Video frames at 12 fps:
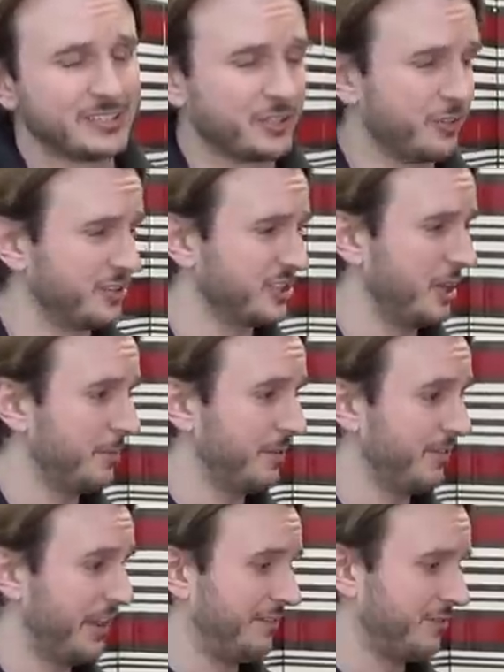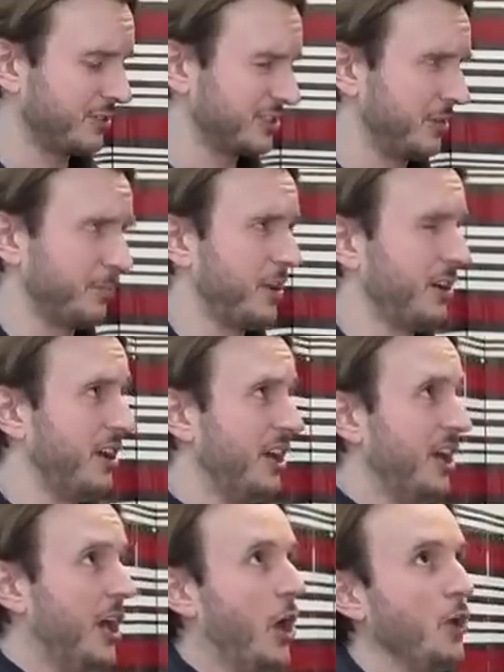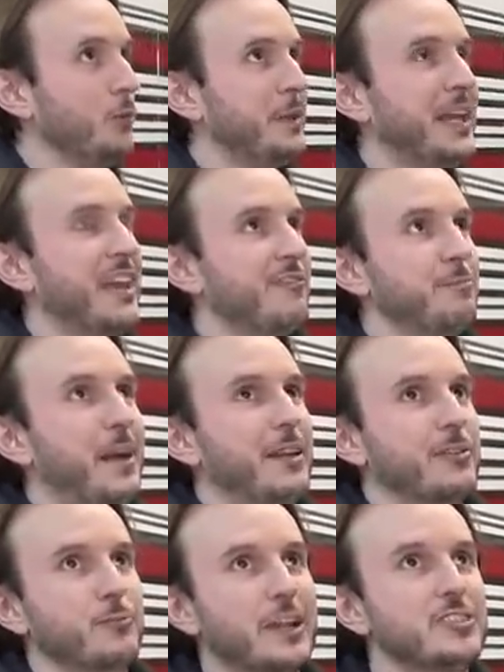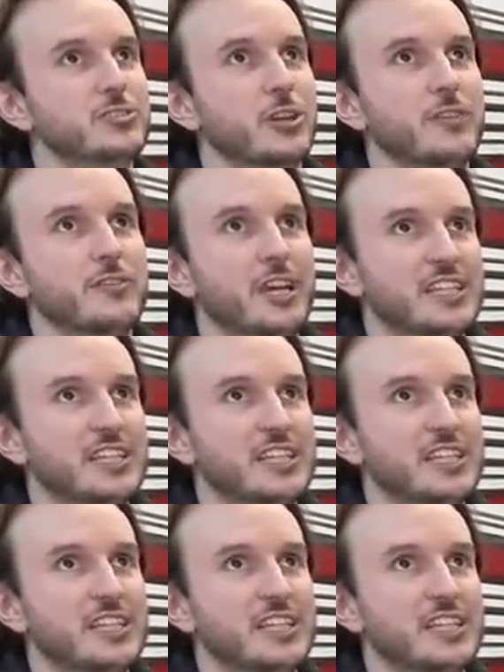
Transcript: is a good example of that. For example, our O P F back Range Rover